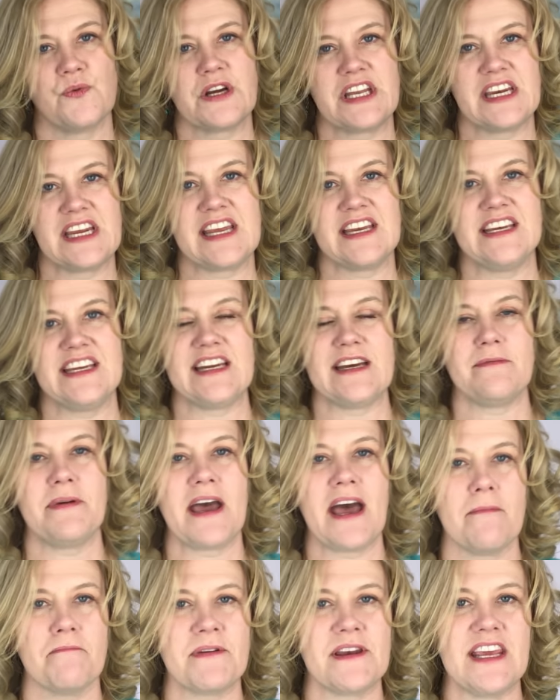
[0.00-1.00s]
what ended up
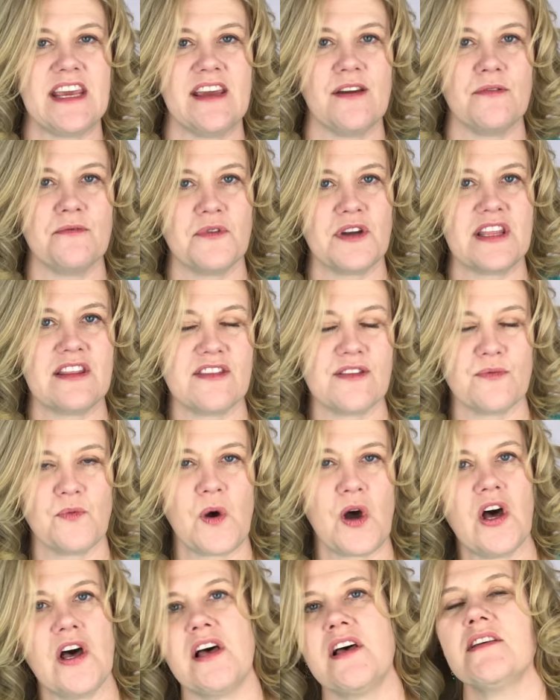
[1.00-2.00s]
happening with the
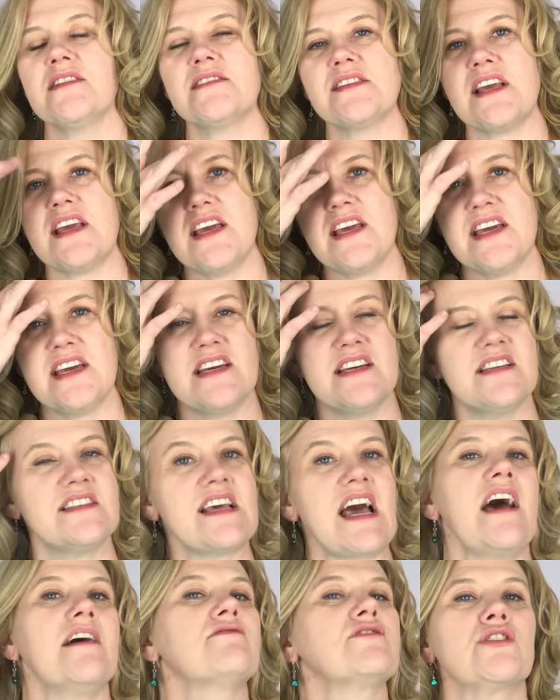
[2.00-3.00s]
walls is
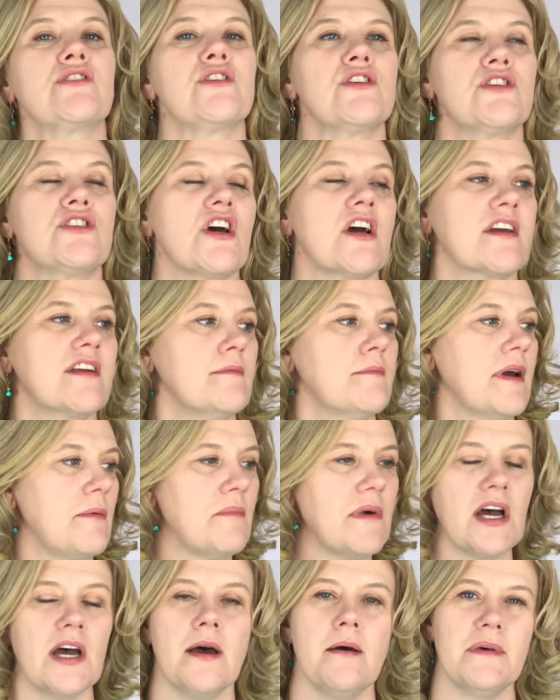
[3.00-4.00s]
after talking to my
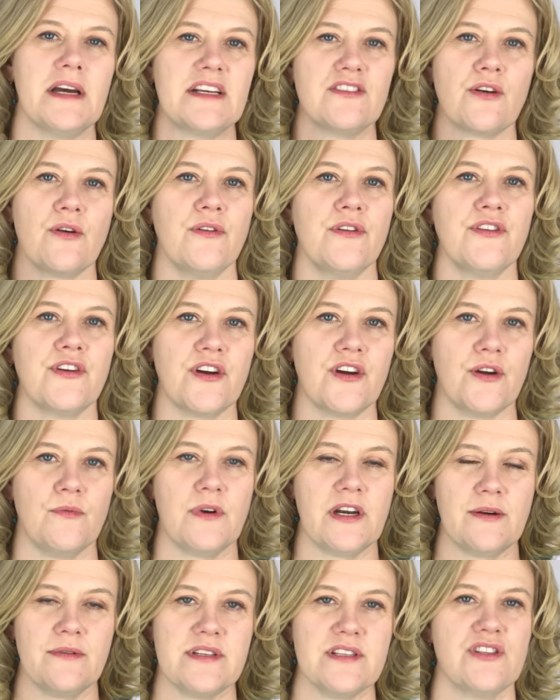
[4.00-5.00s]
mom, I told her
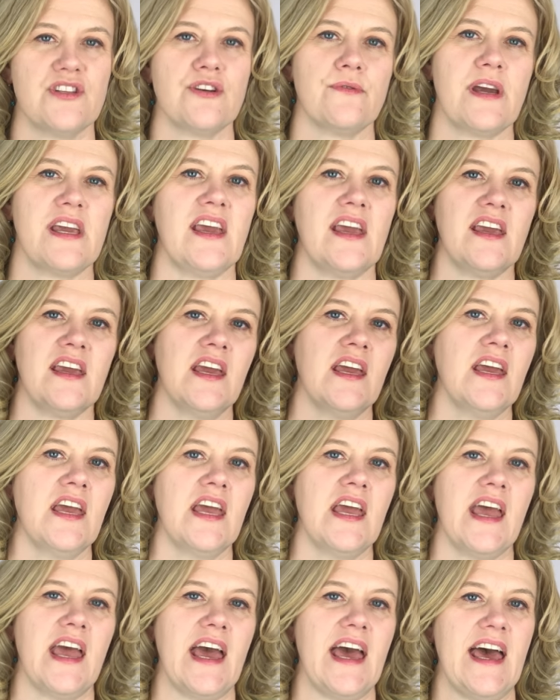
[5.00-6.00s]
what I was doing
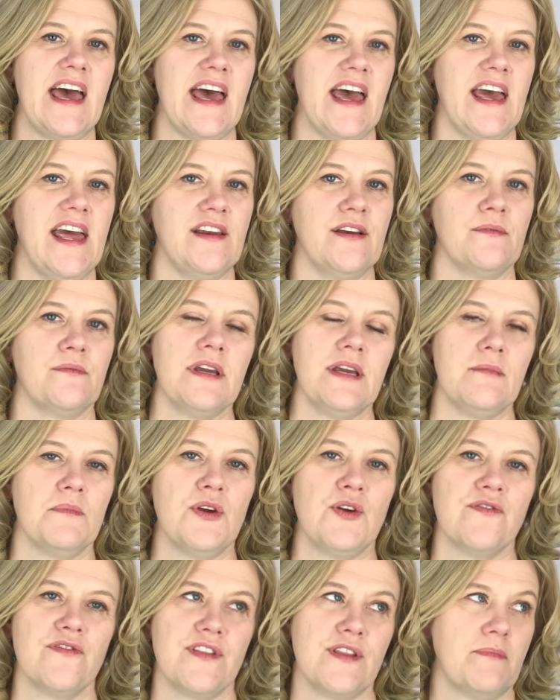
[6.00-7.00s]
and we
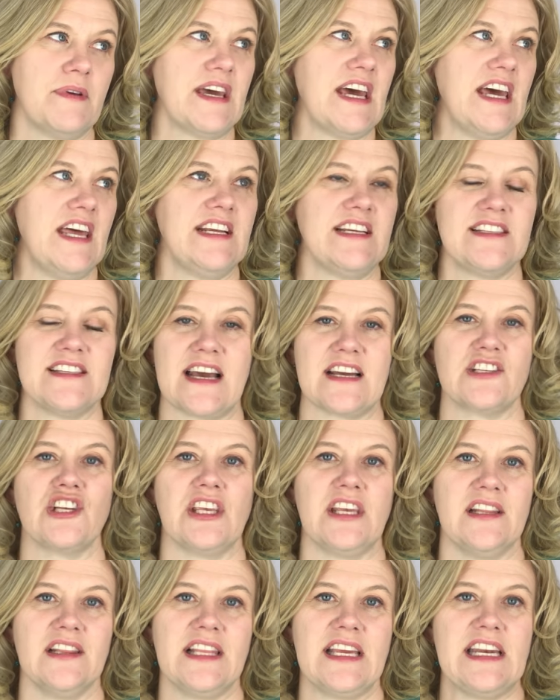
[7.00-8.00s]
moved the bed. It's
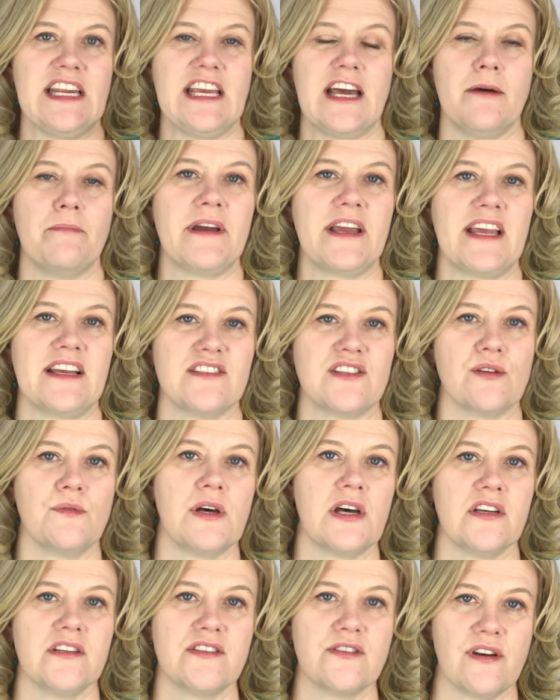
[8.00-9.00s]
actually leaning up against the
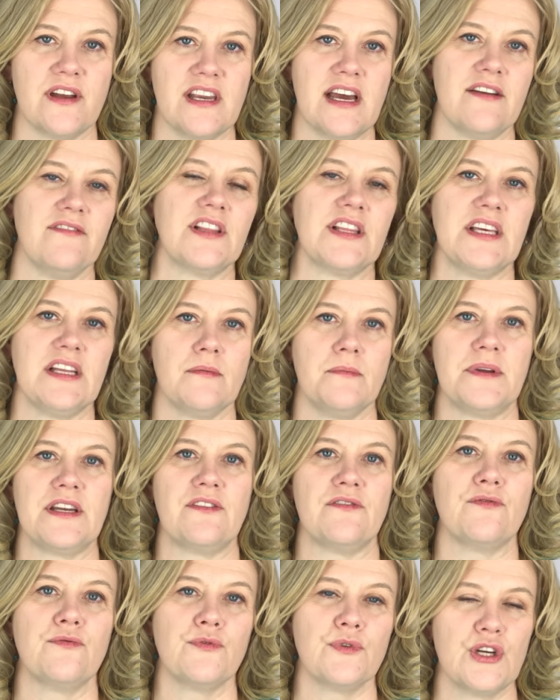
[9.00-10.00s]
wall, so I'd have a little bit
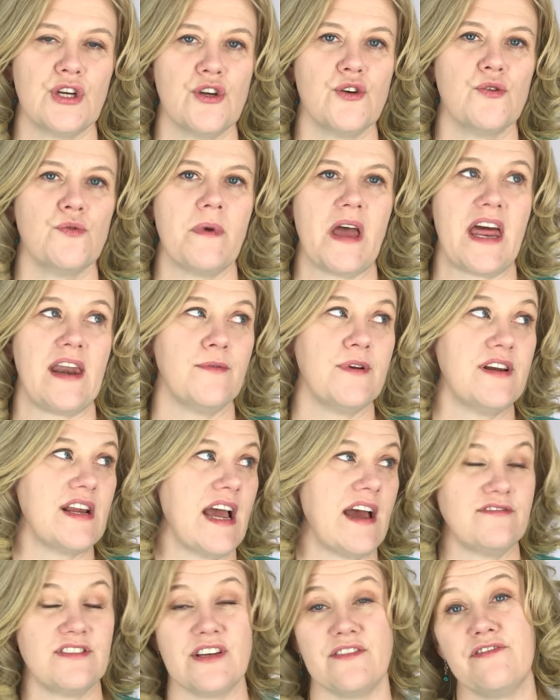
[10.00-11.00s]
of room and I wouldn't
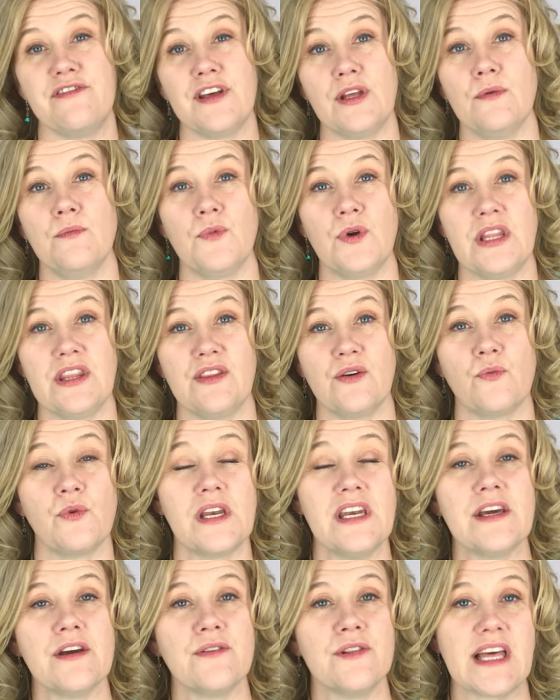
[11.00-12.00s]
have to film with the
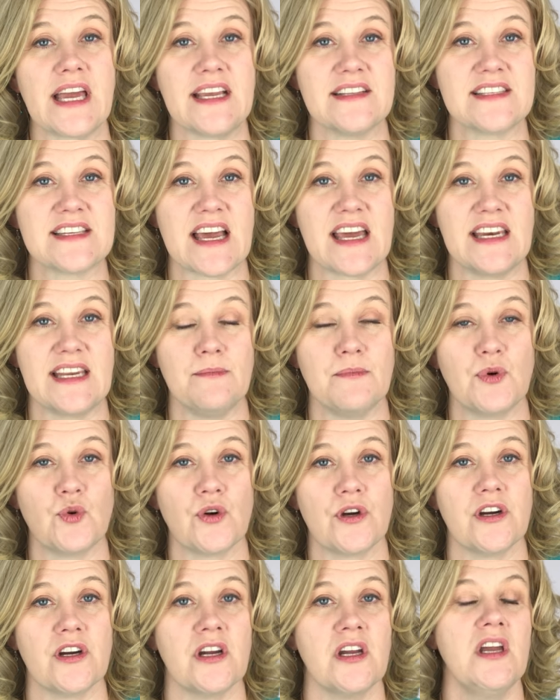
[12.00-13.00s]
window lights
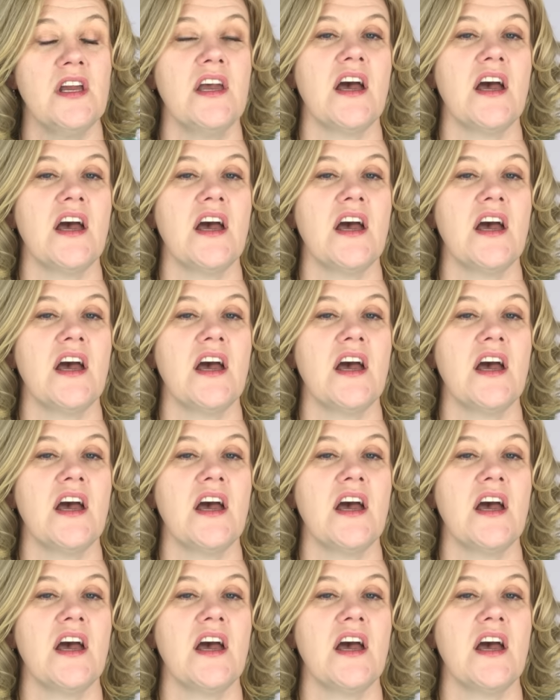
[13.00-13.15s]
anymore.